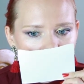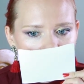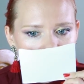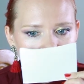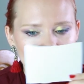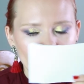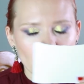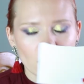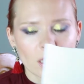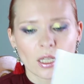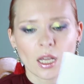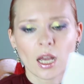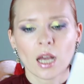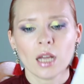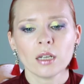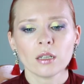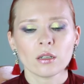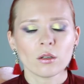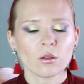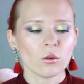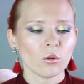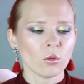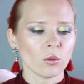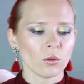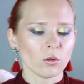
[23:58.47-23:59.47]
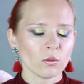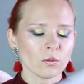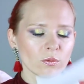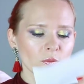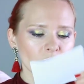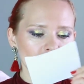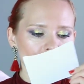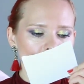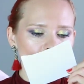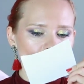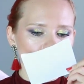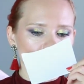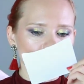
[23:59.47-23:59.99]
This is kind of cool.
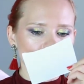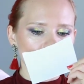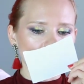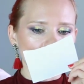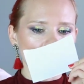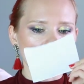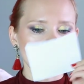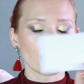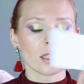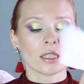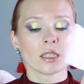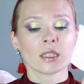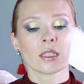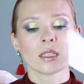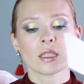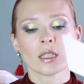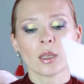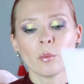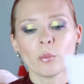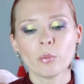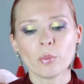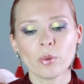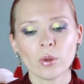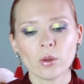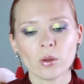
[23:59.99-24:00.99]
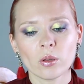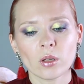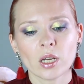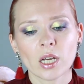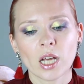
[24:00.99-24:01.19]
It's simple,